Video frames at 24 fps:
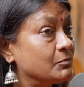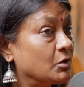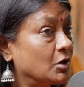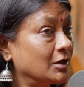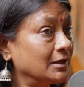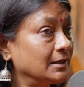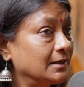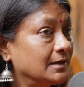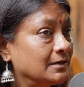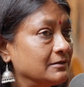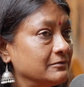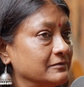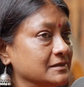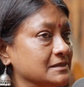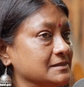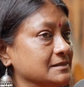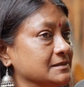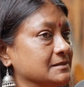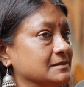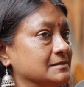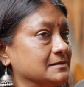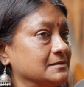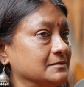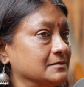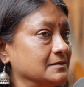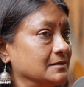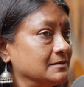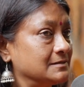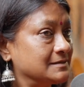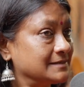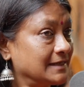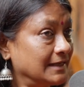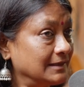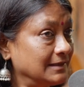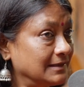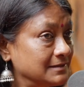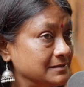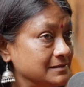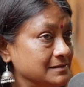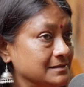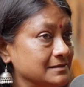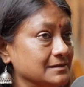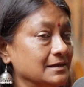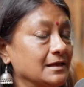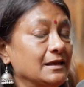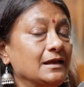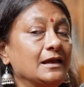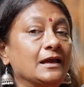mauna, which is
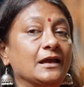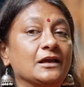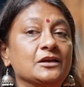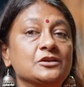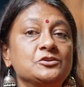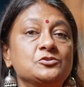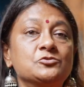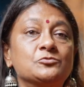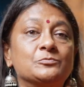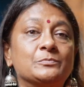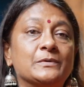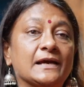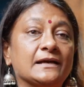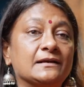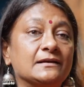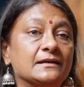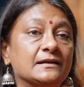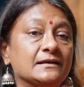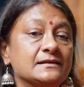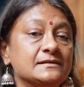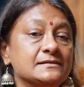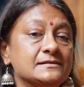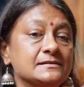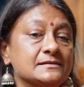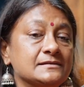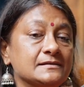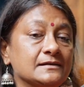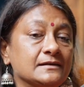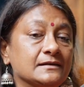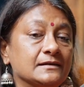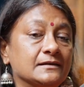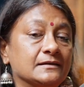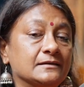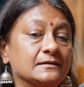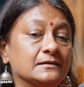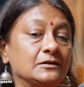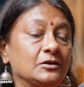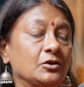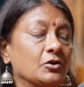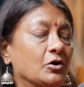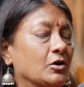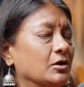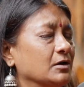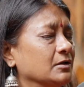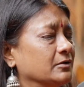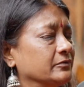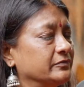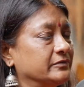silence. You practice a
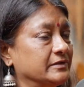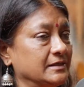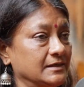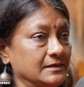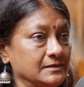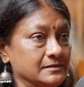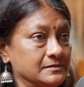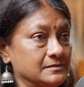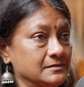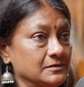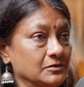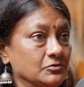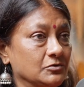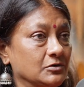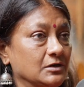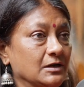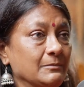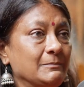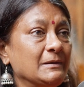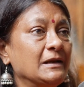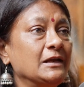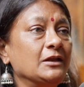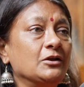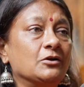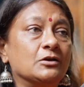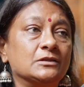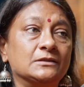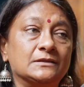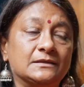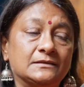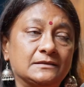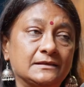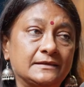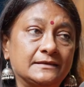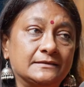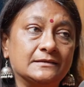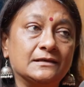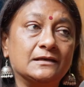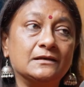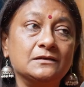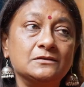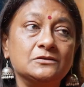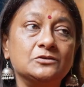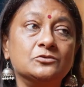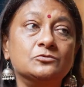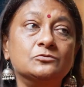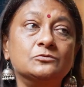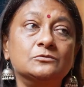lot of things. You know, depending on the
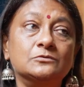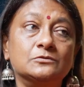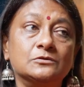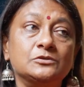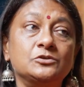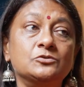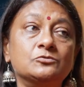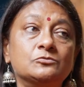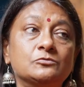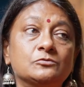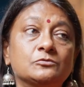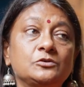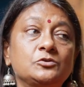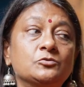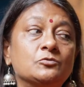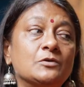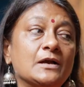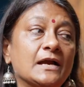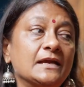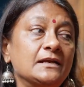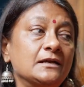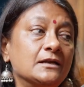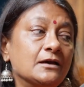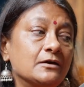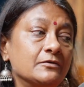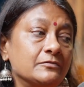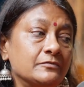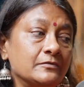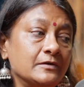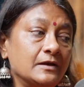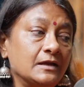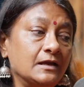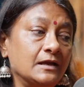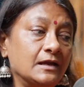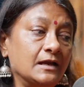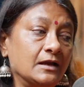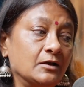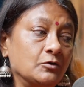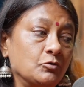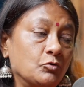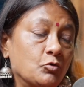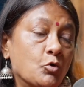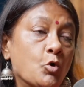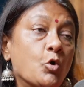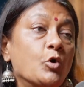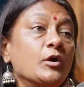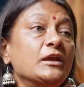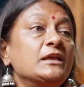tirtha, you kind of
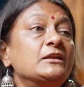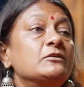go